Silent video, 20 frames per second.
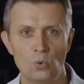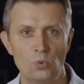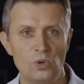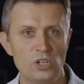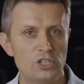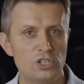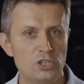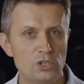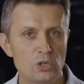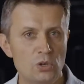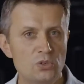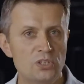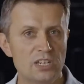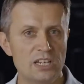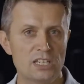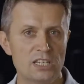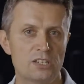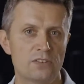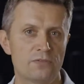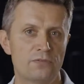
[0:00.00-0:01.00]
which user
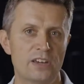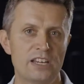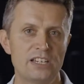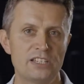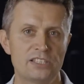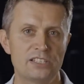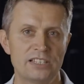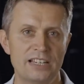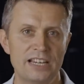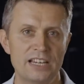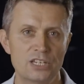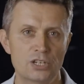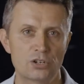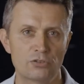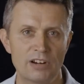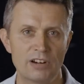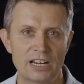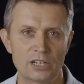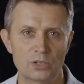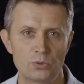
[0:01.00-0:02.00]
interface they
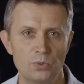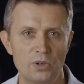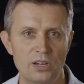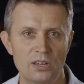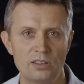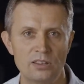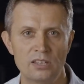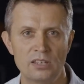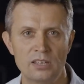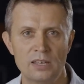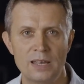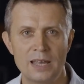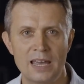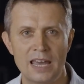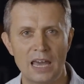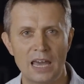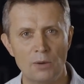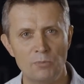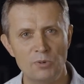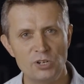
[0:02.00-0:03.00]
interact with,
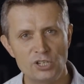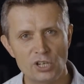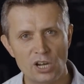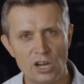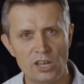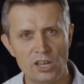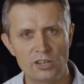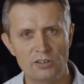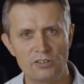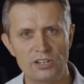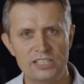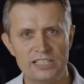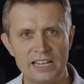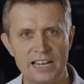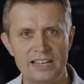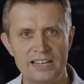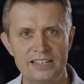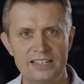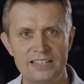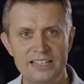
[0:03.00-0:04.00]
and which other
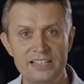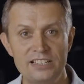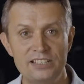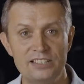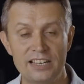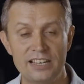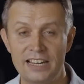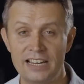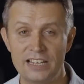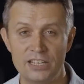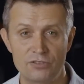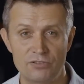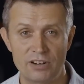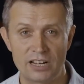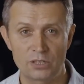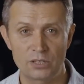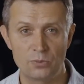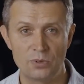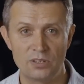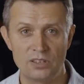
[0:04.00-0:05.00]
attendees they
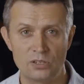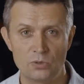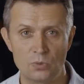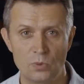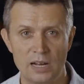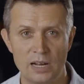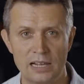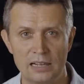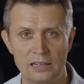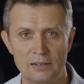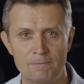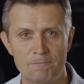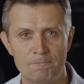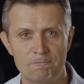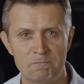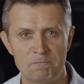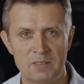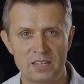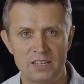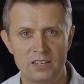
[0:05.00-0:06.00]
interact with as well.
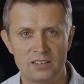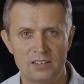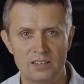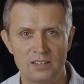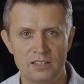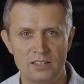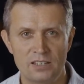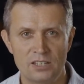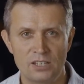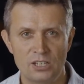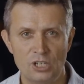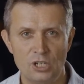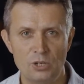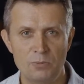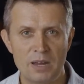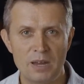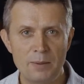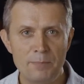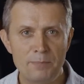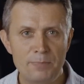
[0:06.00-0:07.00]

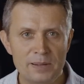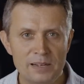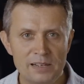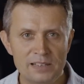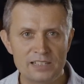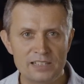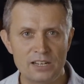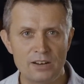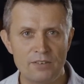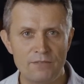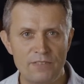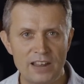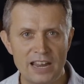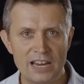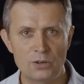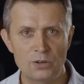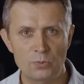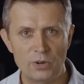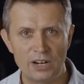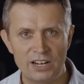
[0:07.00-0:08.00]
You may build an
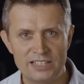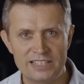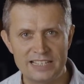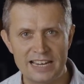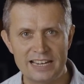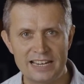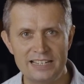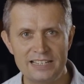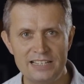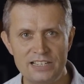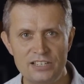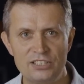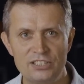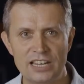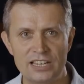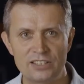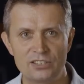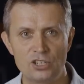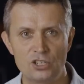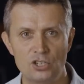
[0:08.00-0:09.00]
event where attendees
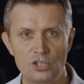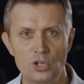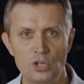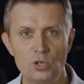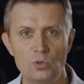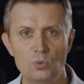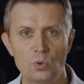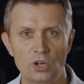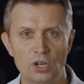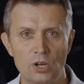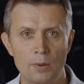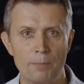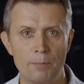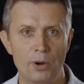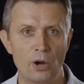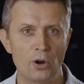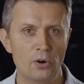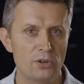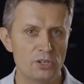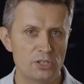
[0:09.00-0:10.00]
get to choose what
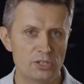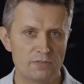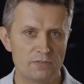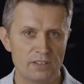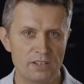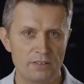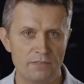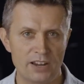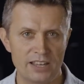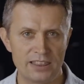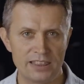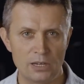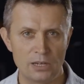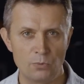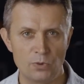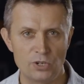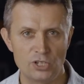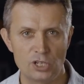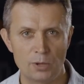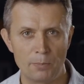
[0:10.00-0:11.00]
components of the event they
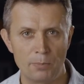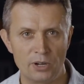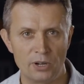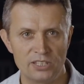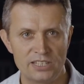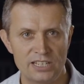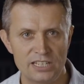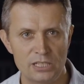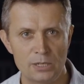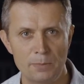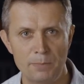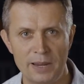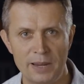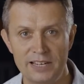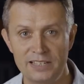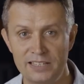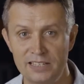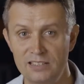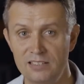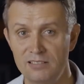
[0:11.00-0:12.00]
wish to
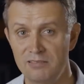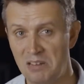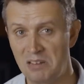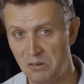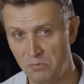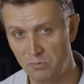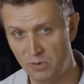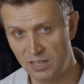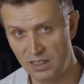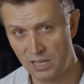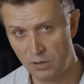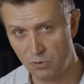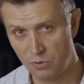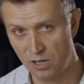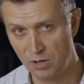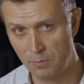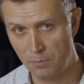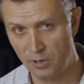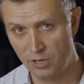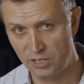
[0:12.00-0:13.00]
participate in and when they
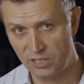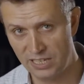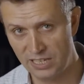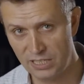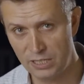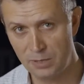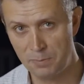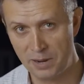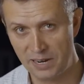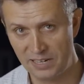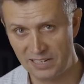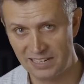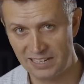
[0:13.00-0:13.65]
want to participate